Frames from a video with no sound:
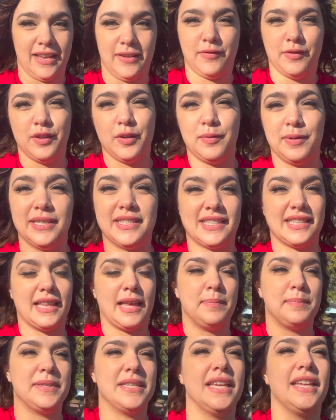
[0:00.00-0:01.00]
even though we
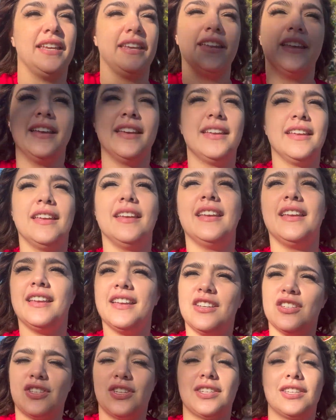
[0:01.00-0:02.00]
slept in.
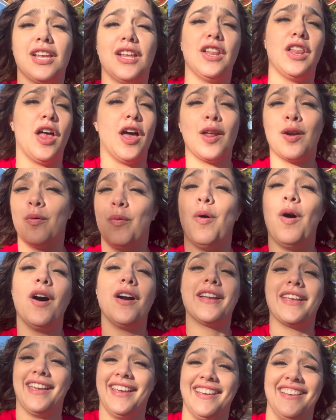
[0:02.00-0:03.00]
Just a lot of
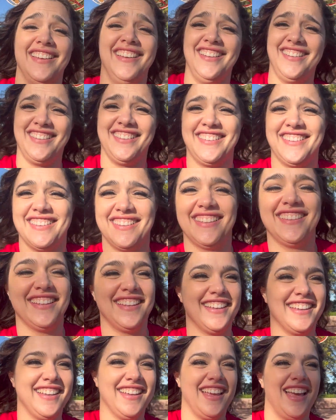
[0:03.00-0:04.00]
walking.
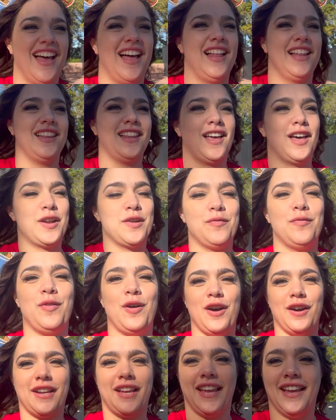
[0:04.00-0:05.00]
A lot of
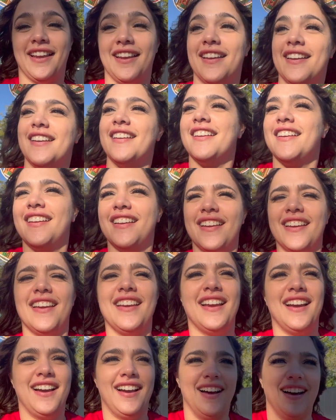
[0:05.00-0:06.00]
walking.
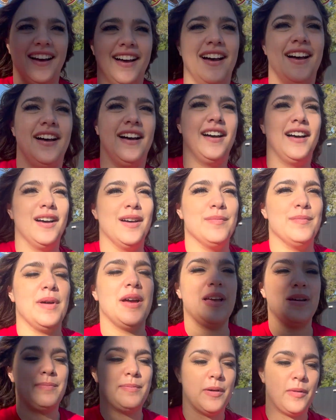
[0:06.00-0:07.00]
Um,
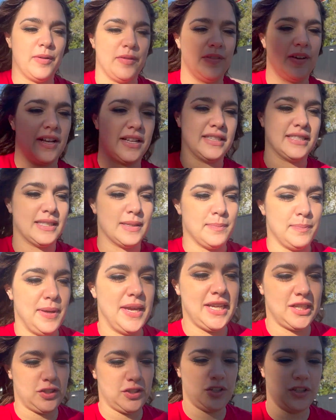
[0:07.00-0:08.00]
but we've gotten some
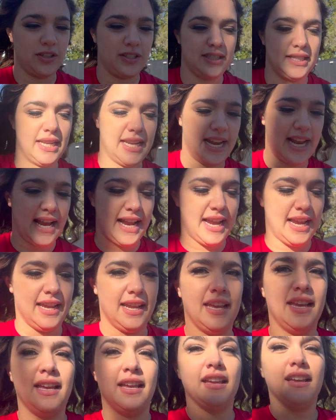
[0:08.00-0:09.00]
pictures today,
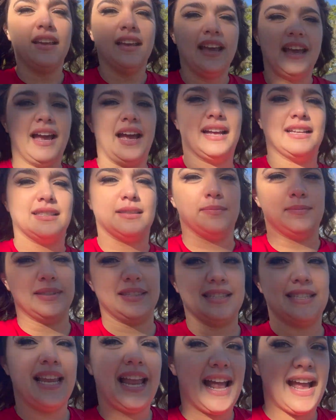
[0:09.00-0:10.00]
had some
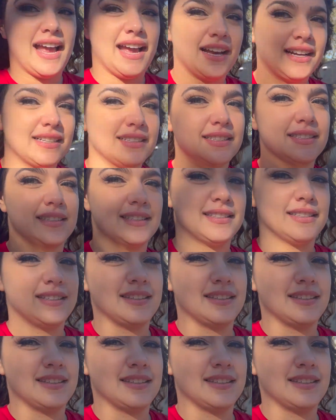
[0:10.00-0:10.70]
snacks,